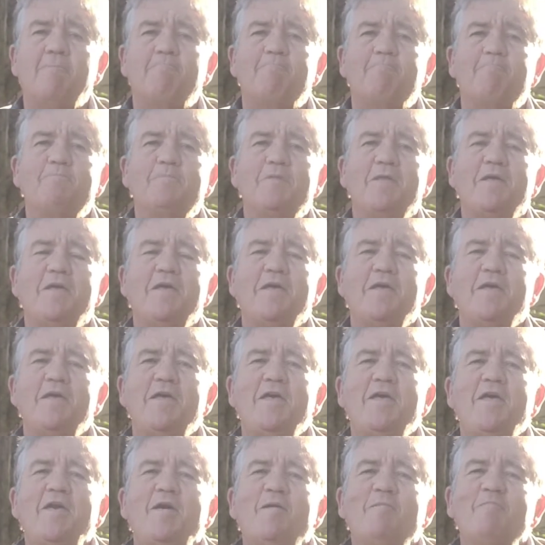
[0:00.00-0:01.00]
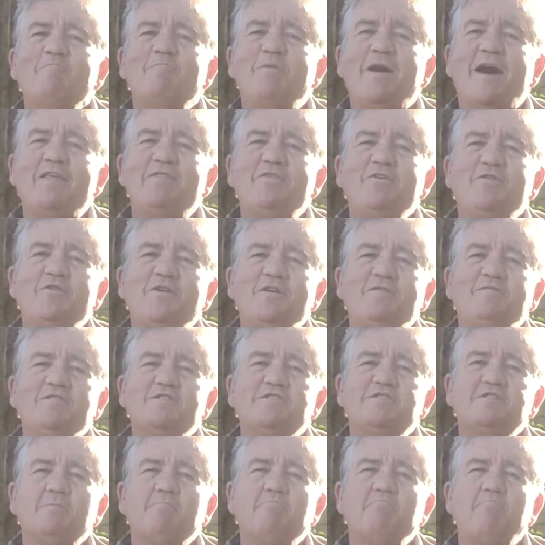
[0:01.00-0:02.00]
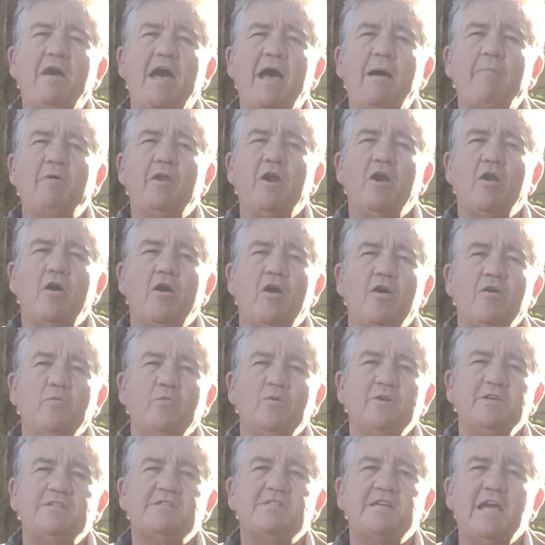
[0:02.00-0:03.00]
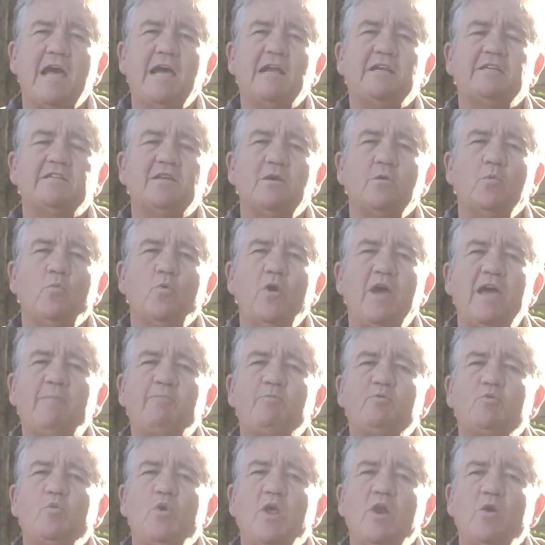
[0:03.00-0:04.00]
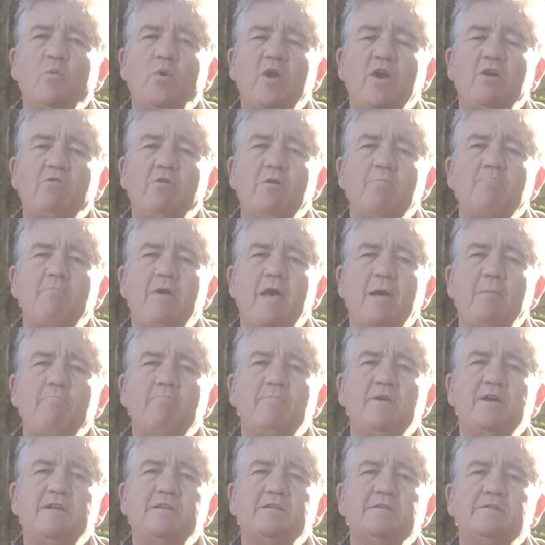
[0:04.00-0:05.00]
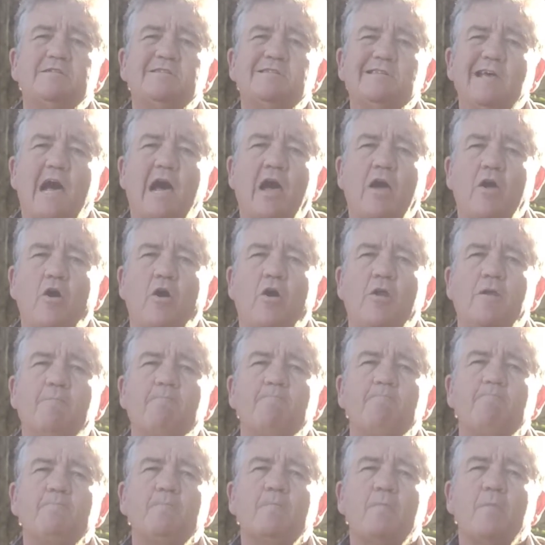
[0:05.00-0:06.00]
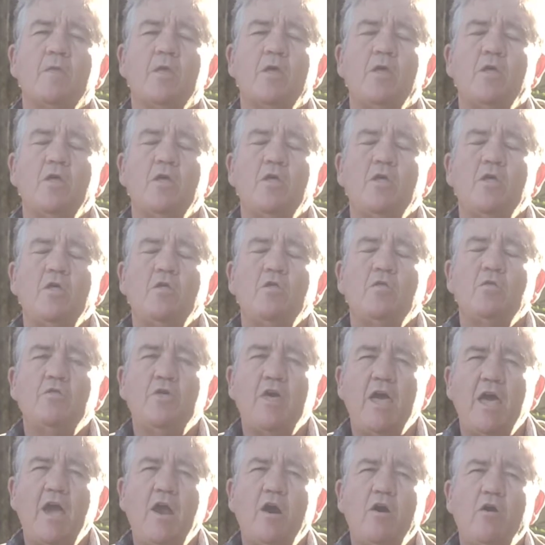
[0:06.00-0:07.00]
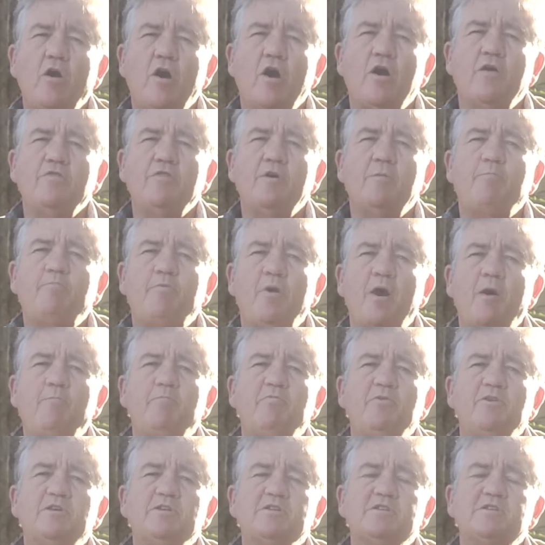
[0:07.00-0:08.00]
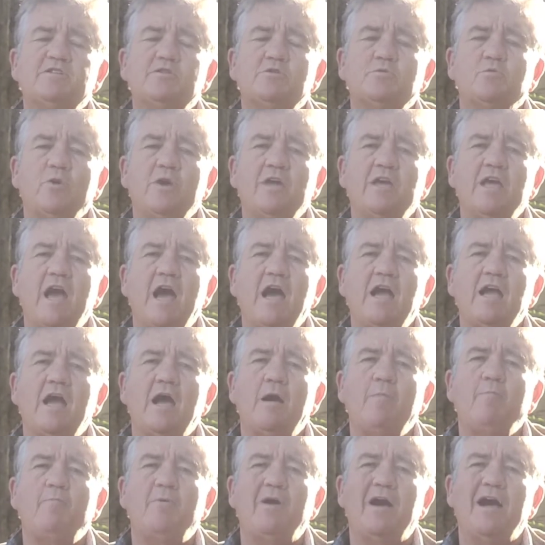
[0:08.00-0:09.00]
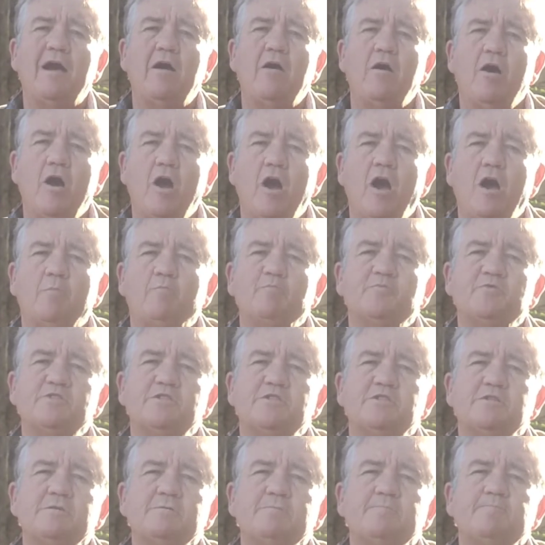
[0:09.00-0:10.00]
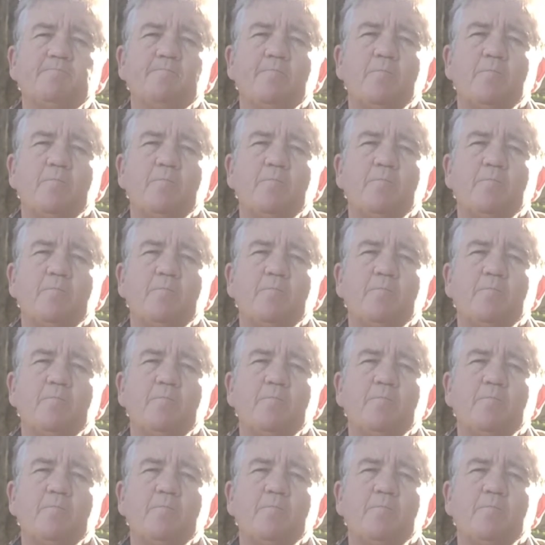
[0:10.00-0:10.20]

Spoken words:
M. By the rivers of Babylon, we sat and wept when we remembered Zion. There on the poplars, we hung up our harps.